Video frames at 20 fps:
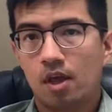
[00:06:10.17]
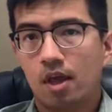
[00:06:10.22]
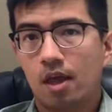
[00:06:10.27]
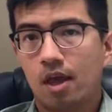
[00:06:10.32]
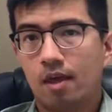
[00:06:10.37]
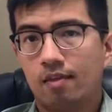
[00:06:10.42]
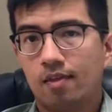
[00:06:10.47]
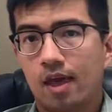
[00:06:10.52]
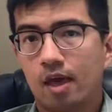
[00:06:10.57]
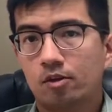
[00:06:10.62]

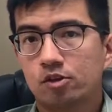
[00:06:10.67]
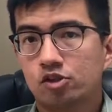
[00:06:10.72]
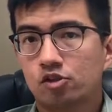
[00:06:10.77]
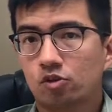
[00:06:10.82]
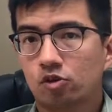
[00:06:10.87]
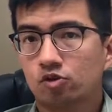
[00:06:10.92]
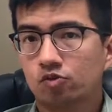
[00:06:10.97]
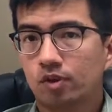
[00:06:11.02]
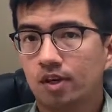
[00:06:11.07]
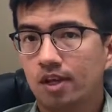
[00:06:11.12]
And that
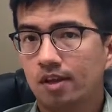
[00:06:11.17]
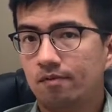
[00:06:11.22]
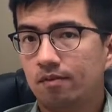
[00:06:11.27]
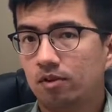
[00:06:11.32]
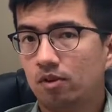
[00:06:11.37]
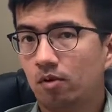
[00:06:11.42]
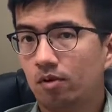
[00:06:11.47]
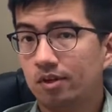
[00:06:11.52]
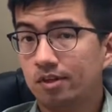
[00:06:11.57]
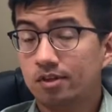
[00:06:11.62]
surgery, even
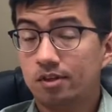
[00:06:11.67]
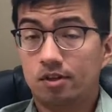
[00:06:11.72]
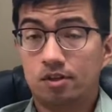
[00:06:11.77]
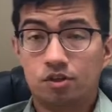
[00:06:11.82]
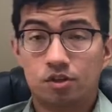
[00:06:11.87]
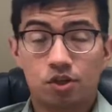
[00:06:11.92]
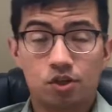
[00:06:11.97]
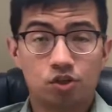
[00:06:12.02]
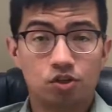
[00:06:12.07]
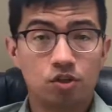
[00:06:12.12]
though it is an
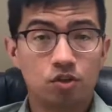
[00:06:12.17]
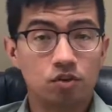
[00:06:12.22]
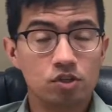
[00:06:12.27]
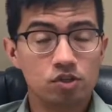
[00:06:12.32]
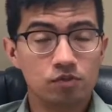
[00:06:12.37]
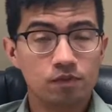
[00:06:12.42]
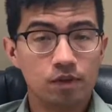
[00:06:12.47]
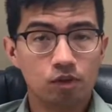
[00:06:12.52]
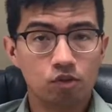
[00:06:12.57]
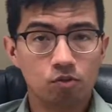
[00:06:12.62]
incision on the
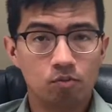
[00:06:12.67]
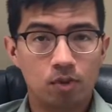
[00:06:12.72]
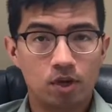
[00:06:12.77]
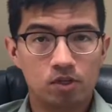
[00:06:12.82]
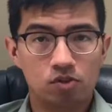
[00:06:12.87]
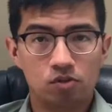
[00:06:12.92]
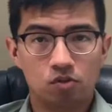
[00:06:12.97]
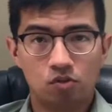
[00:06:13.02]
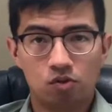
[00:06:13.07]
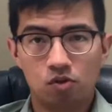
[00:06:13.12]
sphincter
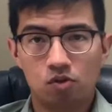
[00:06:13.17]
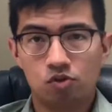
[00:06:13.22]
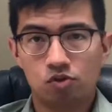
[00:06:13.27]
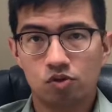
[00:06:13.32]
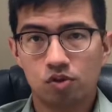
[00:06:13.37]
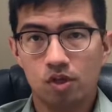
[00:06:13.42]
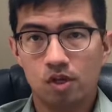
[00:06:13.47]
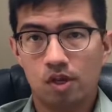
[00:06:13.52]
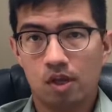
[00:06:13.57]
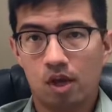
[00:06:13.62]
muscle,
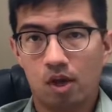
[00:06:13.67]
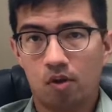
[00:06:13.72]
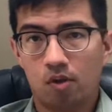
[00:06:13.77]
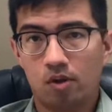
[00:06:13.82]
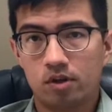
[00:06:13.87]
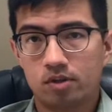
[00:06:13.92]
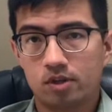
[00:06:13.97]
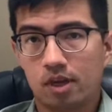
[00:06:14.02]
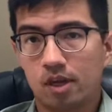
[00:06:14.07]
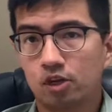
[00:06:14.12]
usually
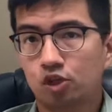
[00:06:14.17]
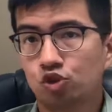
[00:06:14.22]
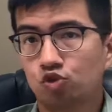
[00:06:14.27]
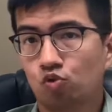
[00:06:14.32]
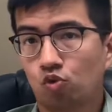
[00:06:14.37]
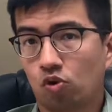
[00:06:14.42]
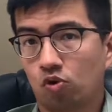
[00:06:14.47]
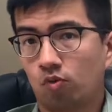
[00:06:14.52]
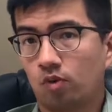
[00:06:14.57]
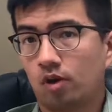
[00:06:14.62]
carries a
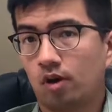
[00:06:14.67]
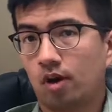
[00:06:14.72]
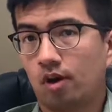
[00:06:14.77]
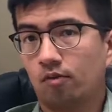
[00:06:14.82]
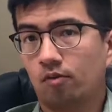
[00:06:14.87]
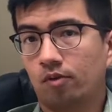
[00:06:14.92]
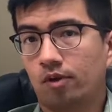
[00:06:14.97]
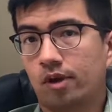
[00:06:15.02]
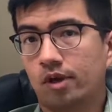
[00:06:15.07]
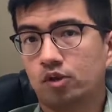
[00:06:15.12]
short
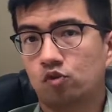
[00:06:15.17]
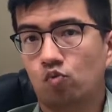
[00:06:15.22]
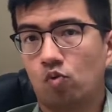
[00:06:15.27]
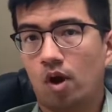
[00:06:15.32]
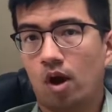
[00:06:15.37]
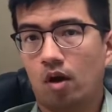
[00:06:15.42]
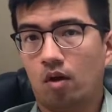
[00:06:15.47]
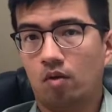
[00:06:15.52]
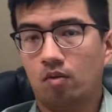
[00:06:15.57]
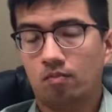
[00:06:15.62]
recovery as
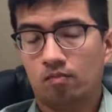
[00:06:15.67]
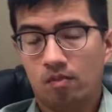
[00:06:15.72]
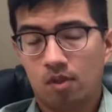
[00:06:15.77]
well.